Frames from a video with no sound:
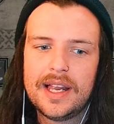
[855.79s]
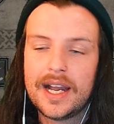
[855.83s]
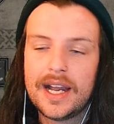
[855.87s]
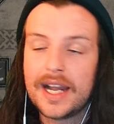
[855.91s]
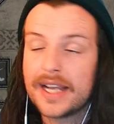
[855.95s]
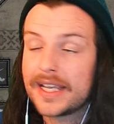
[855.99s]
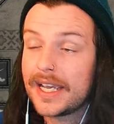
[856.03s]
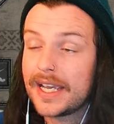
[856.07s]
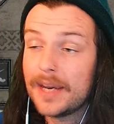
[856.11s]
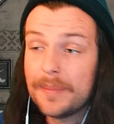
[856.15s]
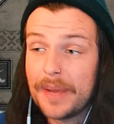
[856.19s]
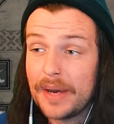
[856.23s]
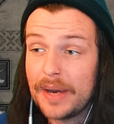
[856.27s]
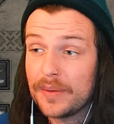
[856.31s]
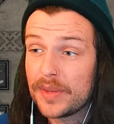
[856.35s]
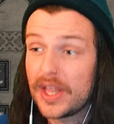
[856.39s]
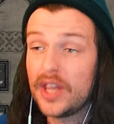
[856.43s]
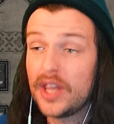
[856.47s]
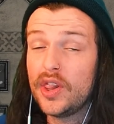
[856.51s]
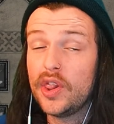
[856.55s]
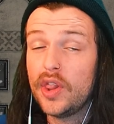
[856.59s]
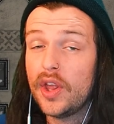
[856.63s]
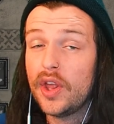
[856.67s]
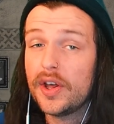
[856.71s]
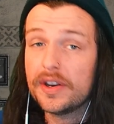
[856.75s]
I come out with a
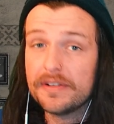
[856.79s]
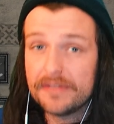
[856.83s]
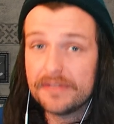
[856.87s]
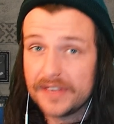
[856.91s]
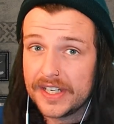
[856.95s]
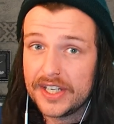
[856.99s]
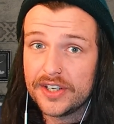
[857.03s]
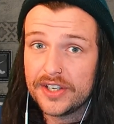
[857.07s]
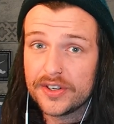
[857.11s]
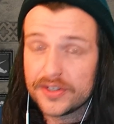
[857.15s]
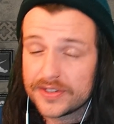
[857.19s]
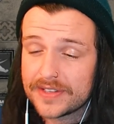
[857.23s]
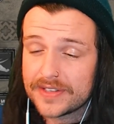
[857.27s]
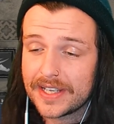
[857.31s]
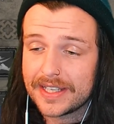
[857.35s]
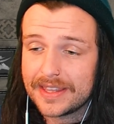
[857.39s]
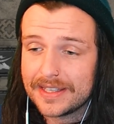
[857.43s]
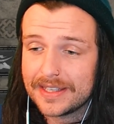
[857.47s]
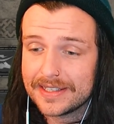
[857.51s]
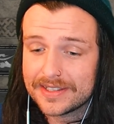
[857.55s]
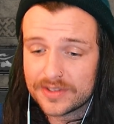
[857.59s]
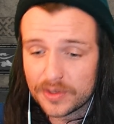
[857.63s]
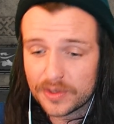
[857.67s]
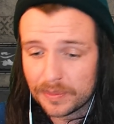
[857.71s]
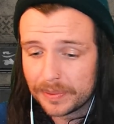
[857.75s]
lot of videos like
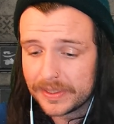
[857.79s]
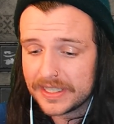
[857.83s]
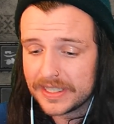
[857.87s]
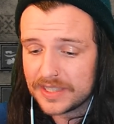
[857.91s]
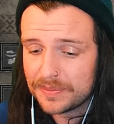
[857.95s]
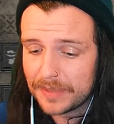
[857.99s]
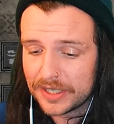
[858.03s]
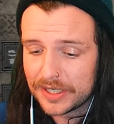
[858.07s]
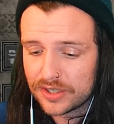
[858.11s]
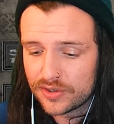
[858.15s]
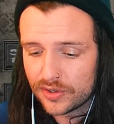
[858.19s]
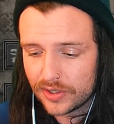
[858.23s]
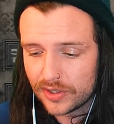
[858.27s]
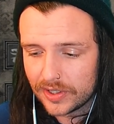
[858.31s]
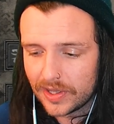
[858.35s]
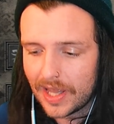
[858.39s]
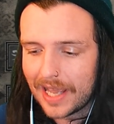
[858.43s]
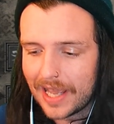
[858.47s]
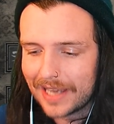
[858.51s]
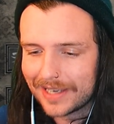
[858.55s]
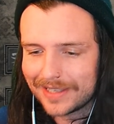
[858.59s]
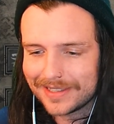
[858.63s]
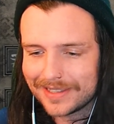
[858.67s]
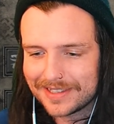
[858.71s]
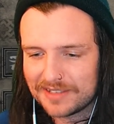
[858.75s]
this, so please make sure you
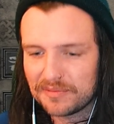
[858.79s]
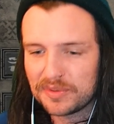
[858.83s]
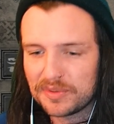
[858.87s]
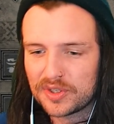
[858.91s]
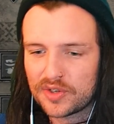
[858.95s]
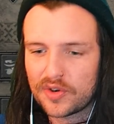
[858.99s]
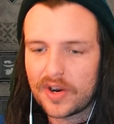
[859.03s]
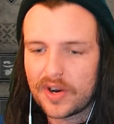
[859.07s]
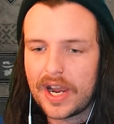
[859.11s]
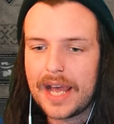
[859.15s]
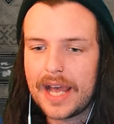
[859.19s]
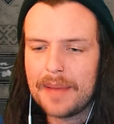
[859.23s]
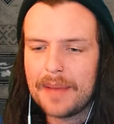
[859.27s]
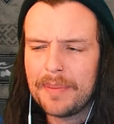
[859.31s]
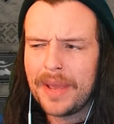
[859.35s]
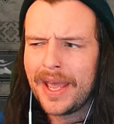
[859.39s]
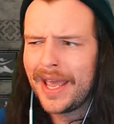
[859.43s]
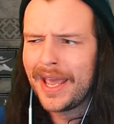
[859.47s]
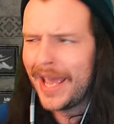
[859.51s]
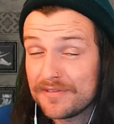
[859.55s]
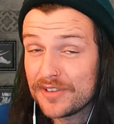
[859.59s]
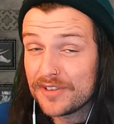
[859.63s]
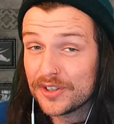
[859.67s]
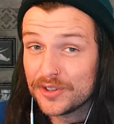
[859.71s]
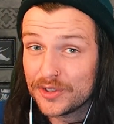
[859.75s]
like and subscribe.
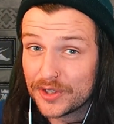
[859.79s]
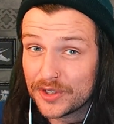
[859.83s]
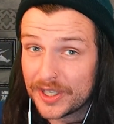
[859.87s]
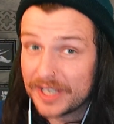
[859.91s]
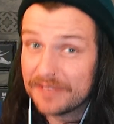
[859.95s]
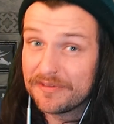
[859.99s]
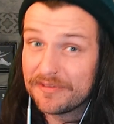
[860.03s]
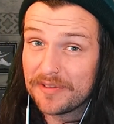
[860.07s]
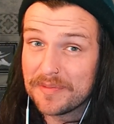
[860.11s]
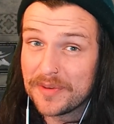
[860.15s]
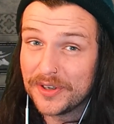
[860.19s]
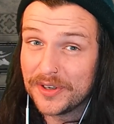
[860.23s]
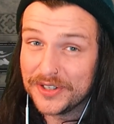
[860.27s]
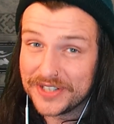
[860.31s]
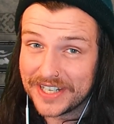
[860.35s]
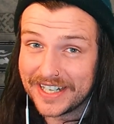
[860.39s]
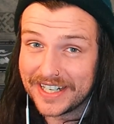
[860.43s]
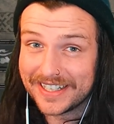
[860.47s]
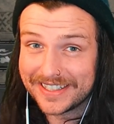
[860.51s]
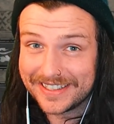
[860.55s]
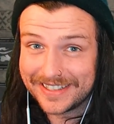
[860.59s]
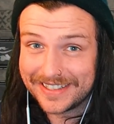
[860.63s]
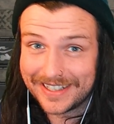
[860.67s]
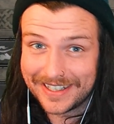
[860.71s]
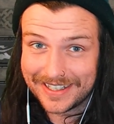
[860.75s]
And if you're looking for more
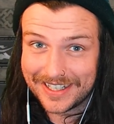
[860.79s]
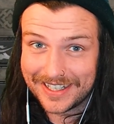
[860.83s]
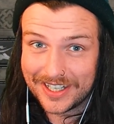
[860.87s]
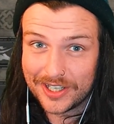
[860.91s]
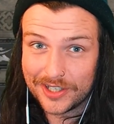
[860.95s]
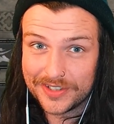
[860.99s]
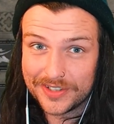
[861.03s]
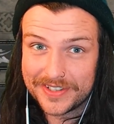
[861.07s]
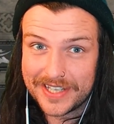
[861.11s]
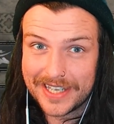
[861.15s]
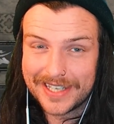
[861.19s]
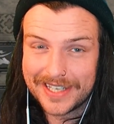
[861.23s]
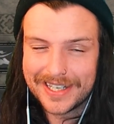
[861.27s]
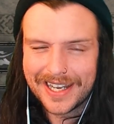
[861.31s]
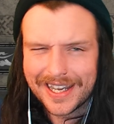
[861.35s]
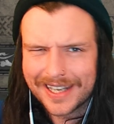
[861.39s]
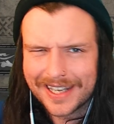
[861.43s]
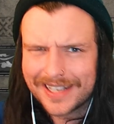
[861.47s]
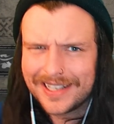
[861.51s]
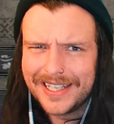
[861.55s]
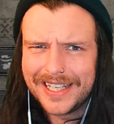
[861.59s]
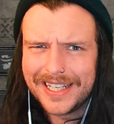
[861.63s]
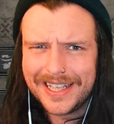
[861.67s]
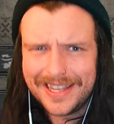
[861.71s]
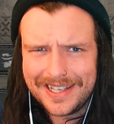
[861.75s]
Dark and Darker content,
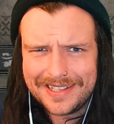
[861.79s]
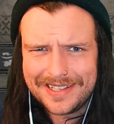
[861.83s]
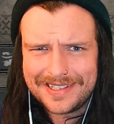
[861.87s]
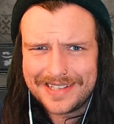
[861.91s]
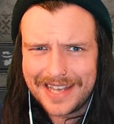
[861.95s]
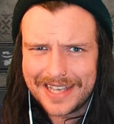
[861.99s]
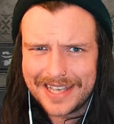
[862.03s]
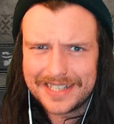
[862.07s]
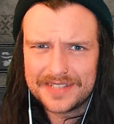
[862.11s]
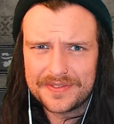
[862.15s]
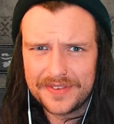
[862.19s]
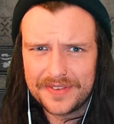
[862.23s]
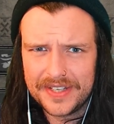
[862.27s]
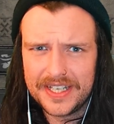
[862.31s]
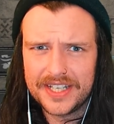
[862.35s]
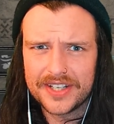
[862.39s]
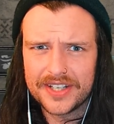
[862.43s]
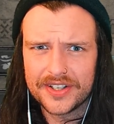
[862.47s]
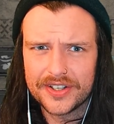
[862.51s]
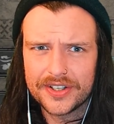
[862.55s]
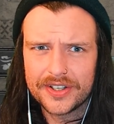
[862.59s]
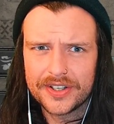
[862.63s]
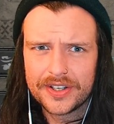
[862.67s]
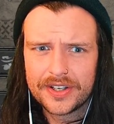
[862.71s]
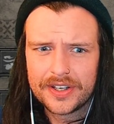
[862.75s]
click this next
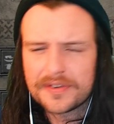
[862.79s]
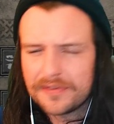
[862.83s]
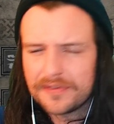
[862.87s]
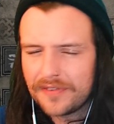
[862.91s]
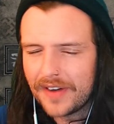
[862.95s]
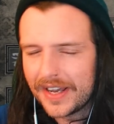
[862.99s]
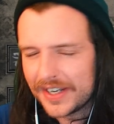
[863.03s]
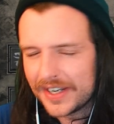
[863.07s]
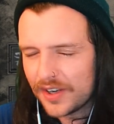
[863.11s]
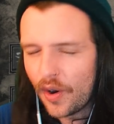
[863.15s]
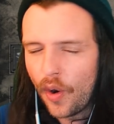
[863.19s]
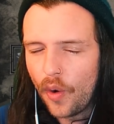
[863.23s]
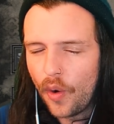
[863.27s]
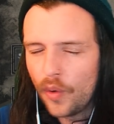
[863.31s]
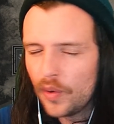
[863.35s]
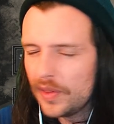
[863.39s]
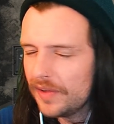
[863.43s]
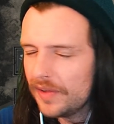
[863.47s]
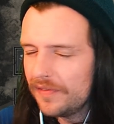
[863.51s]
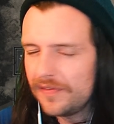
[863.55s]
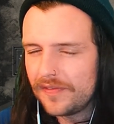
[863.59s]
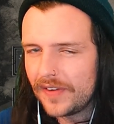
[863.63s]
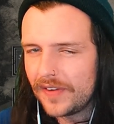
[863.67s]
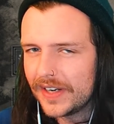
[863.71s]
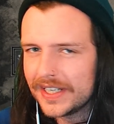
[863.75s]
video to find all the
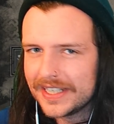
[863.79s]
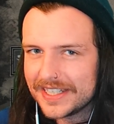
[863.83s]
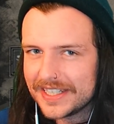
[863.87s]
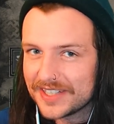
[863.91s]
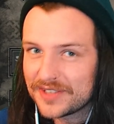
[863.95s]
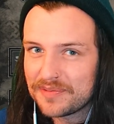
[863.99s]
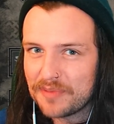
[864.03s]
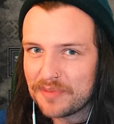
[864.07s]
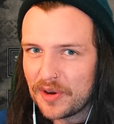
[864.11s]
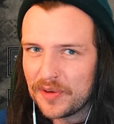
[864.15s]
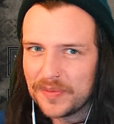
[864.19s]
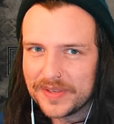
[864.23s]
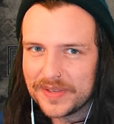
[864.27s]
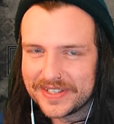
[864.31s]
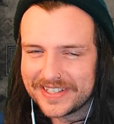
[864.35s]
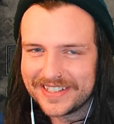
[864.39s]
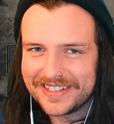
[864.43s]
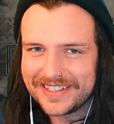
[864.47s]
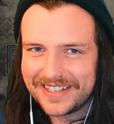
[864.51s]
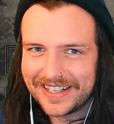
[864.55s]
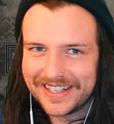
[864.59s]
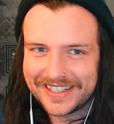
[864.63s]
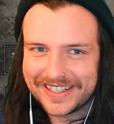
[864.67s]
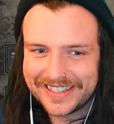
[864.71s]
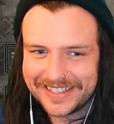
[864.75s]
funniest moments in
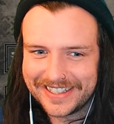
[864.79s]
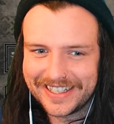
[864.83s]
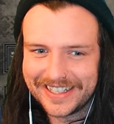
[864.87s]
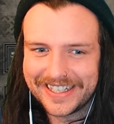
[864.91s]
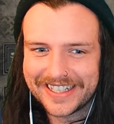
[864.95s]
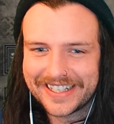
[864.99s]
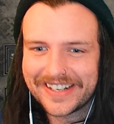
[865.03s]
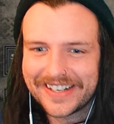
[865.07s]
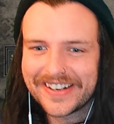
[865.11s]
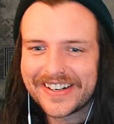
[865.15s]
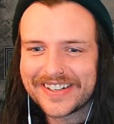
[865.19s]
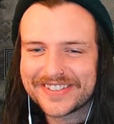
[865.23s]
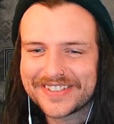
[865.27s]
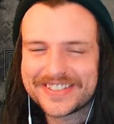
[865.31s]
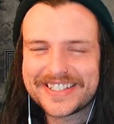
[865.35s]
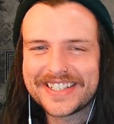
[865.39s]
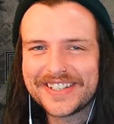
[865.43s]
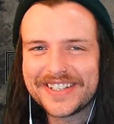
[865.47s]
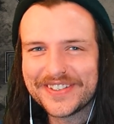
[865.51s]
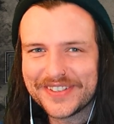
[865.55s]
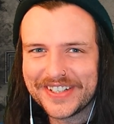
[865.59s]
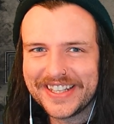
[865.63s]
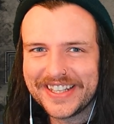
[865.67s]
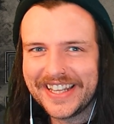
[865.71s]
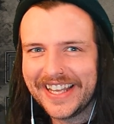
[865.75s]
Dark and Darker, and I'll see
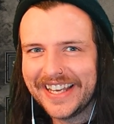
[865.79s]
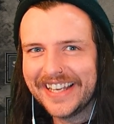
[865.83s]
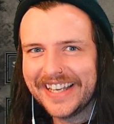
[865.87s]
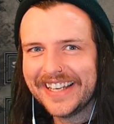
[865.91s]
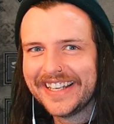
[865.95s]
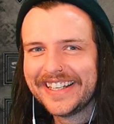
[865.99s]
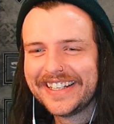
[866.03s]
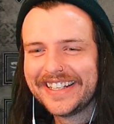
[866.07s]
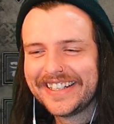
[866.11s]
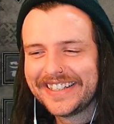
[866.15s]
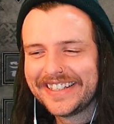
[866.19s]
you in there.